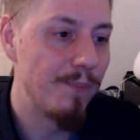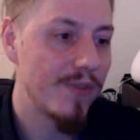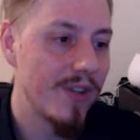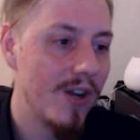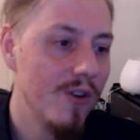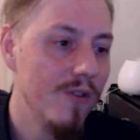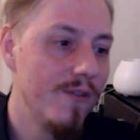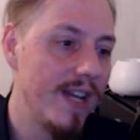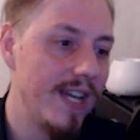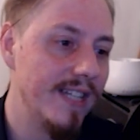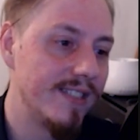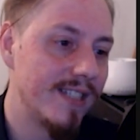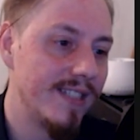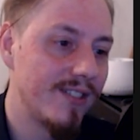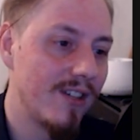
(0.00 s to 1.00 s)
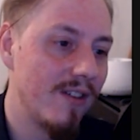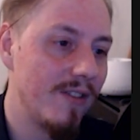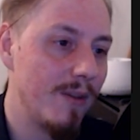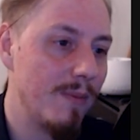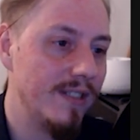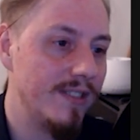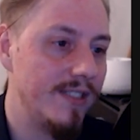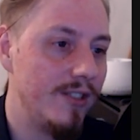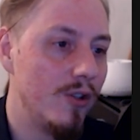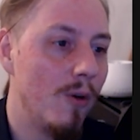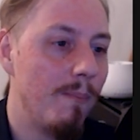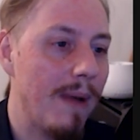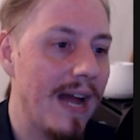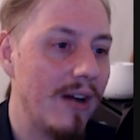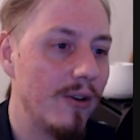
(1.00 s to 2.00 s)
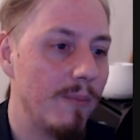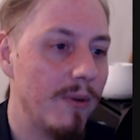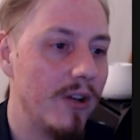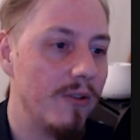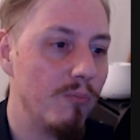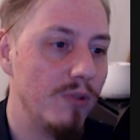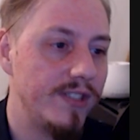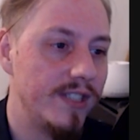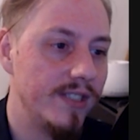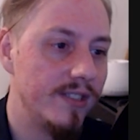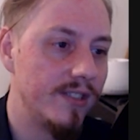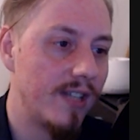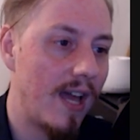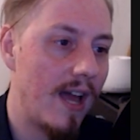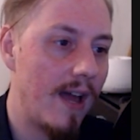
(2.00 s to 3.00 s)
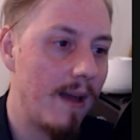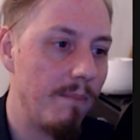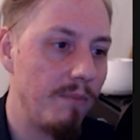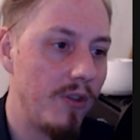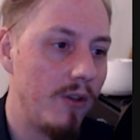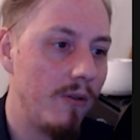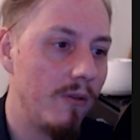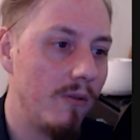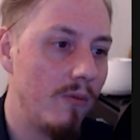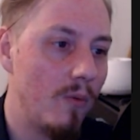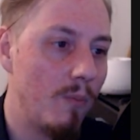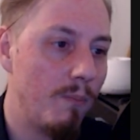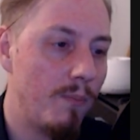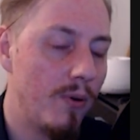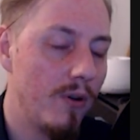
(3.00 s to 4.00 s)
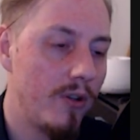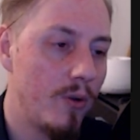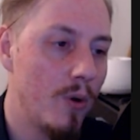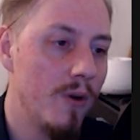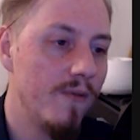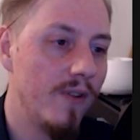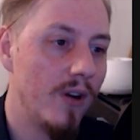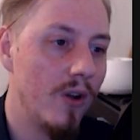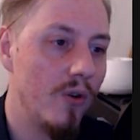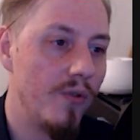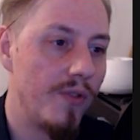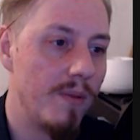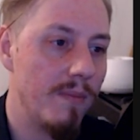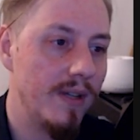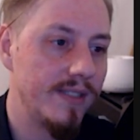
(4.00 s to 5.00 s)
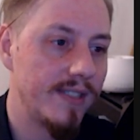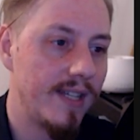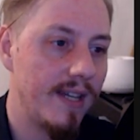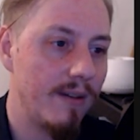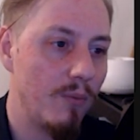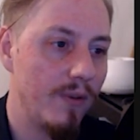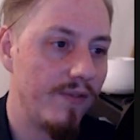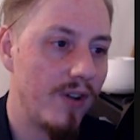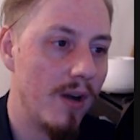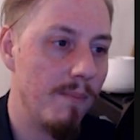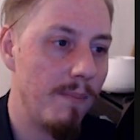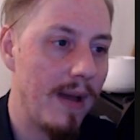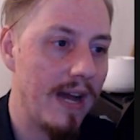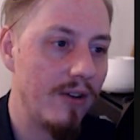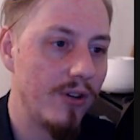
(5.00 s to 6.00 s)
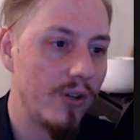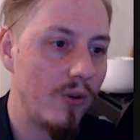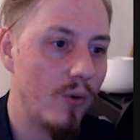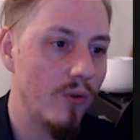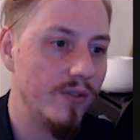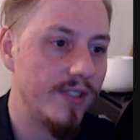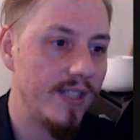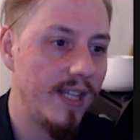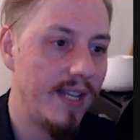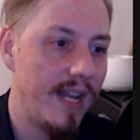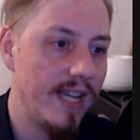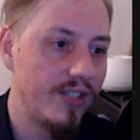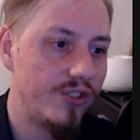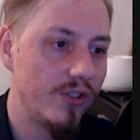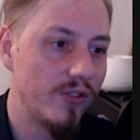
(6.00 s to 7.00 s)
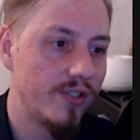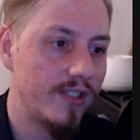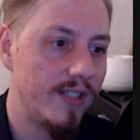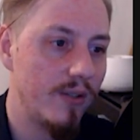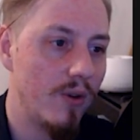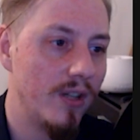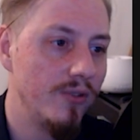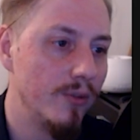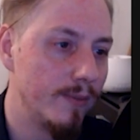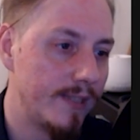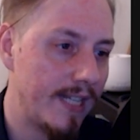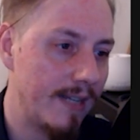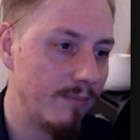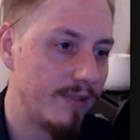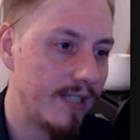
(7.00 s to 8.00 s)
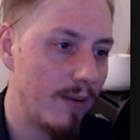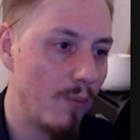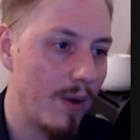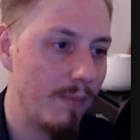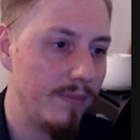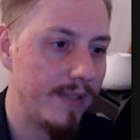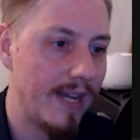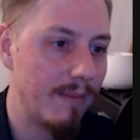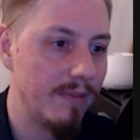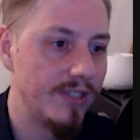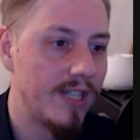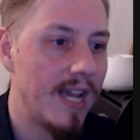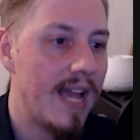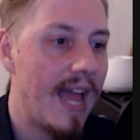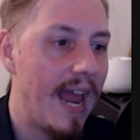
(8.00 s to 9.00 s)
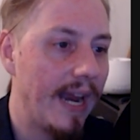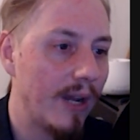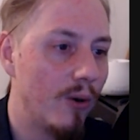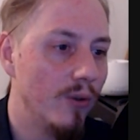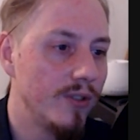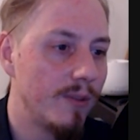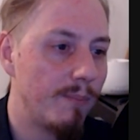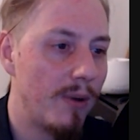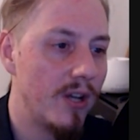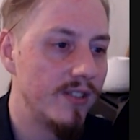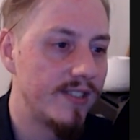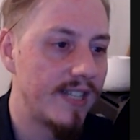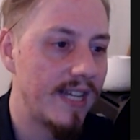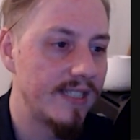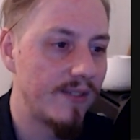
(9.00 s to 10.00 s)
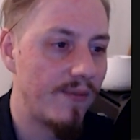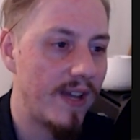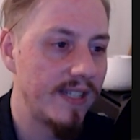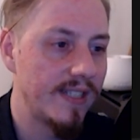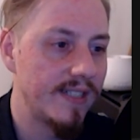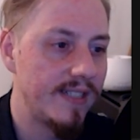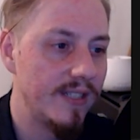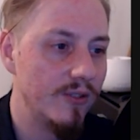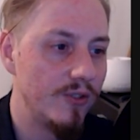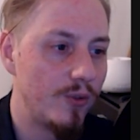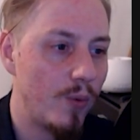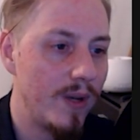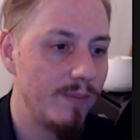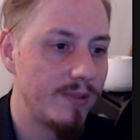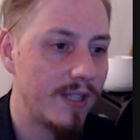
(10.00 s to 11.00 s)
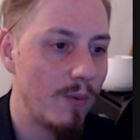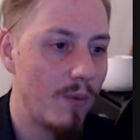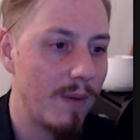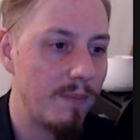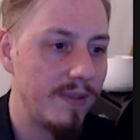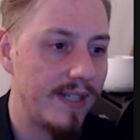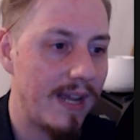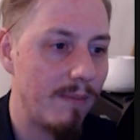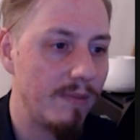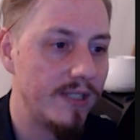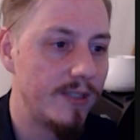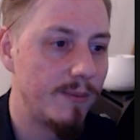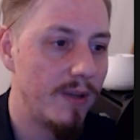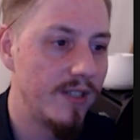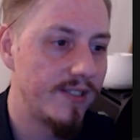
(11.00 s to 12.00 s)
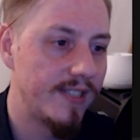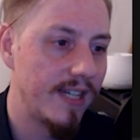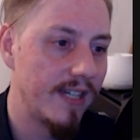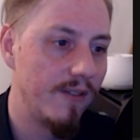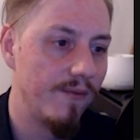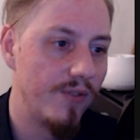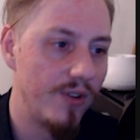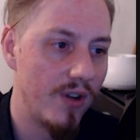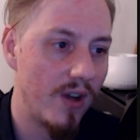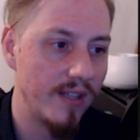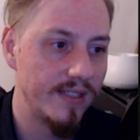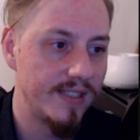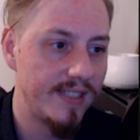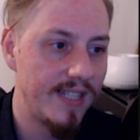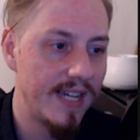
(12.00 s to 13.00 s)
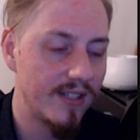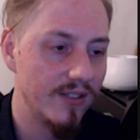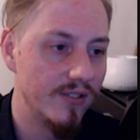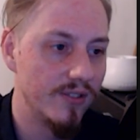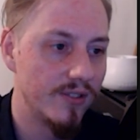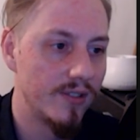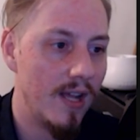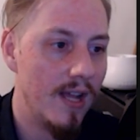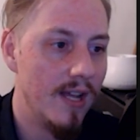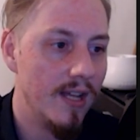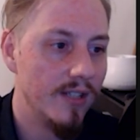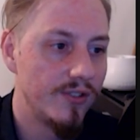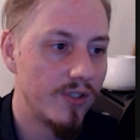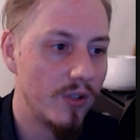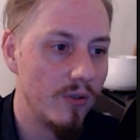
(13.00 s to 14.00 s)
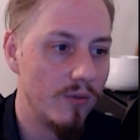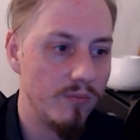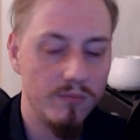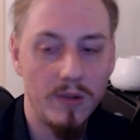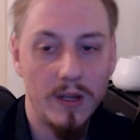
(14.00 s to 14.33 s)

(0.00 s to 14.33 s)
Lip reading: Over here, so let's start with the abilities. You've got Powder Burn, which is you overload the musket with gunpowder, causing the next shot to deal 110% weapon damage and cause a burn status effect that deals 20% weapon damage per second for 9 seconds. So,